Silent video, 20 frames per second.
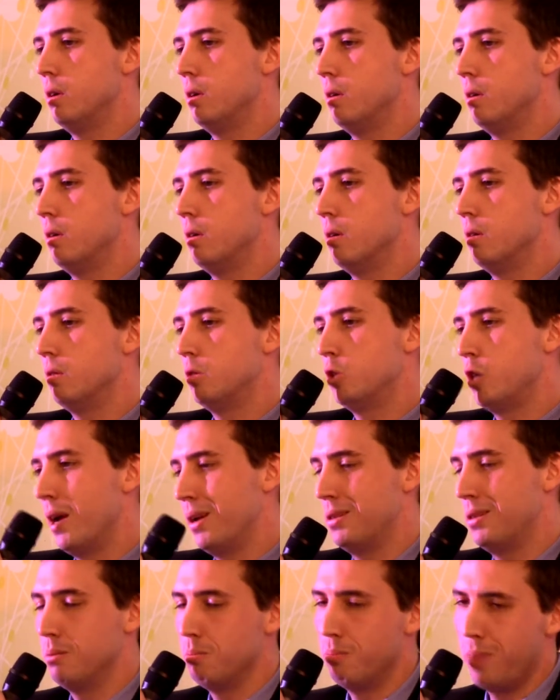in terms of
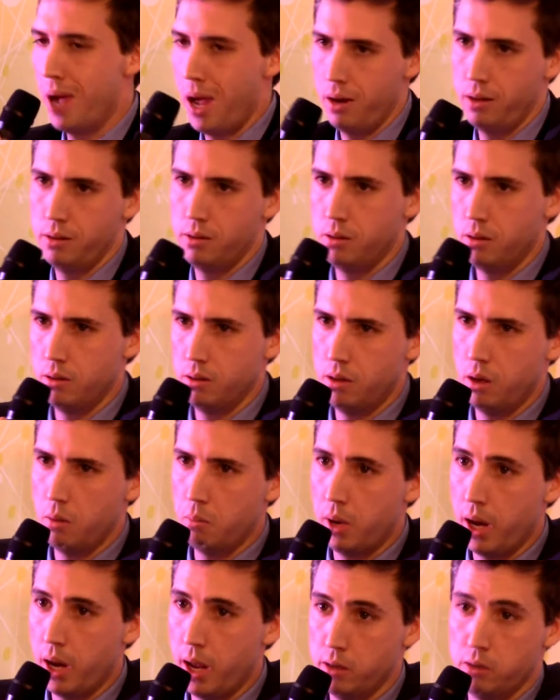economic
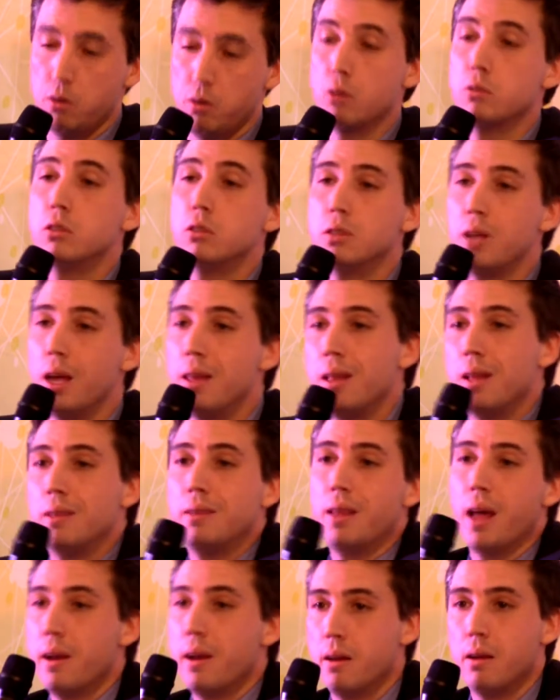impact and how it's connected to
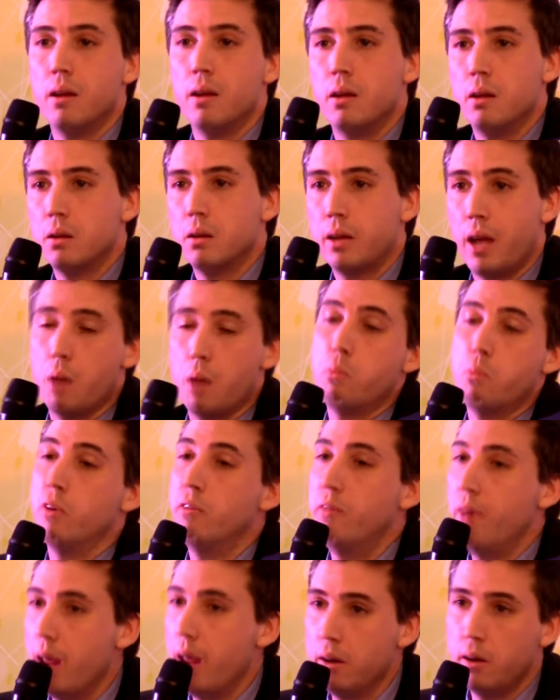the rule of law,
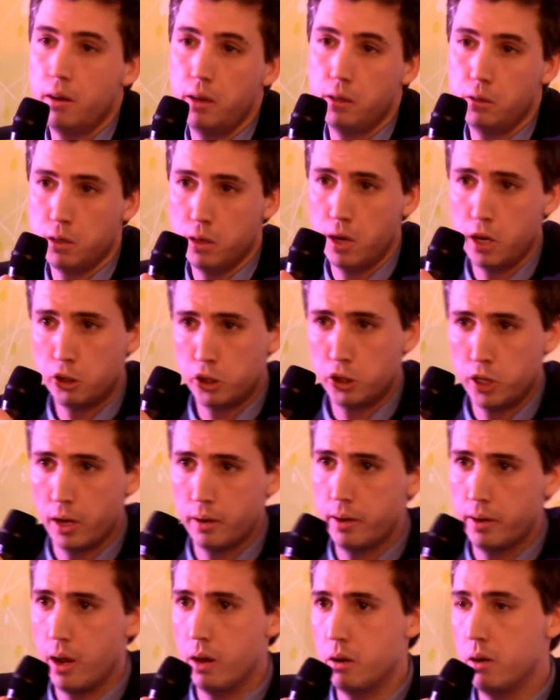is
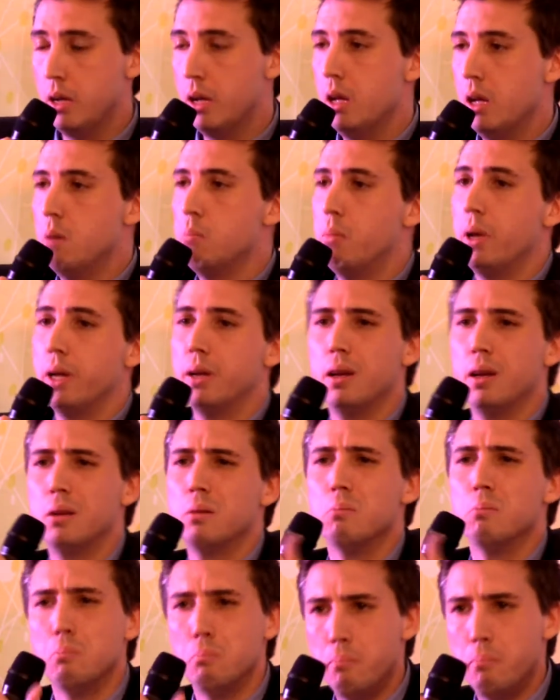that
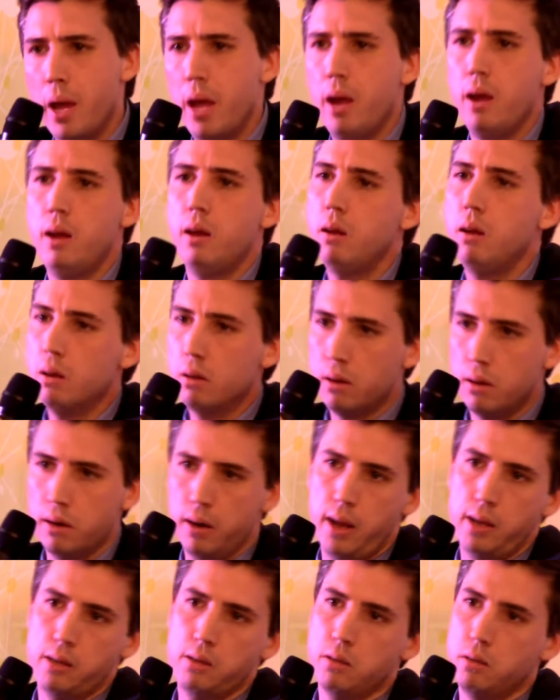economic
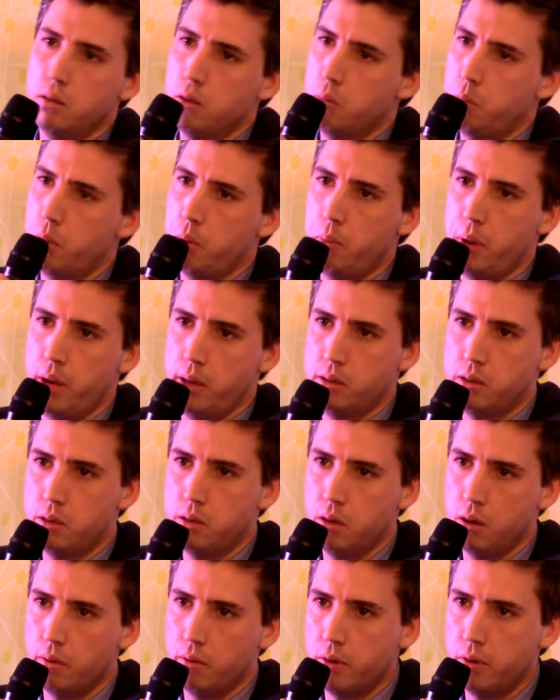growth is sort of
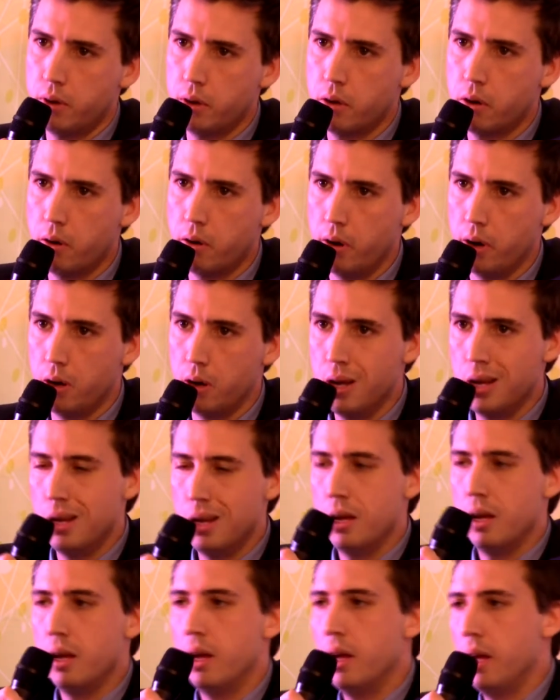built on trust, and we
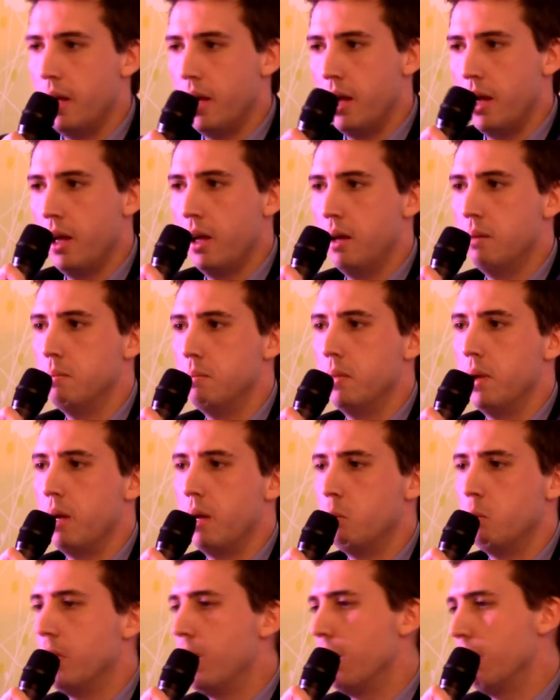want to build
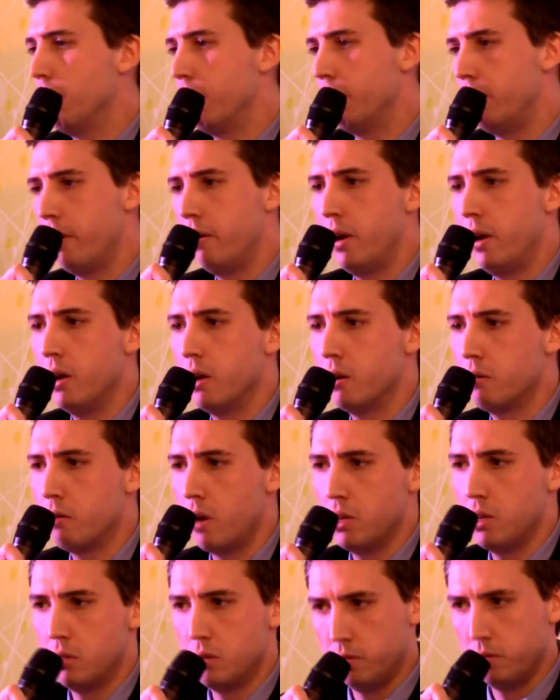
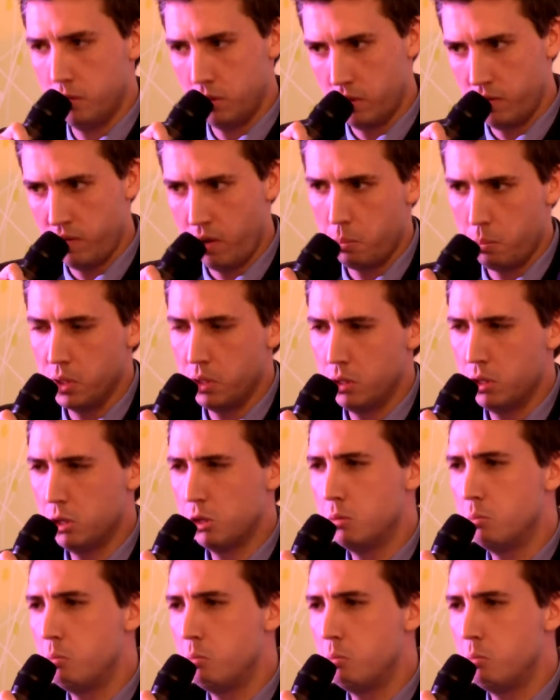entrepreneurship, and